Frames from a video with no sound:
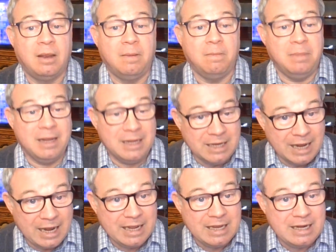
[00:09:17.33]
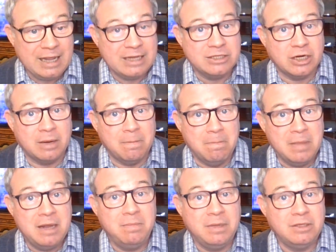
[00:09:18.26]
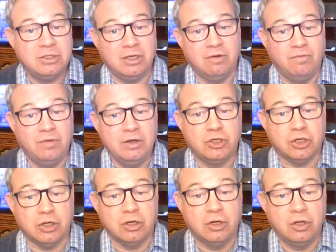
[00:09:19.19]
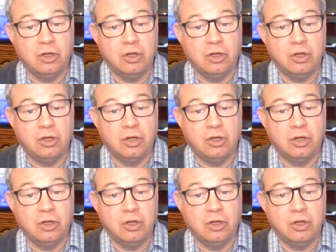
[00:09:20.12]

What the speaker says: began as an amendments convention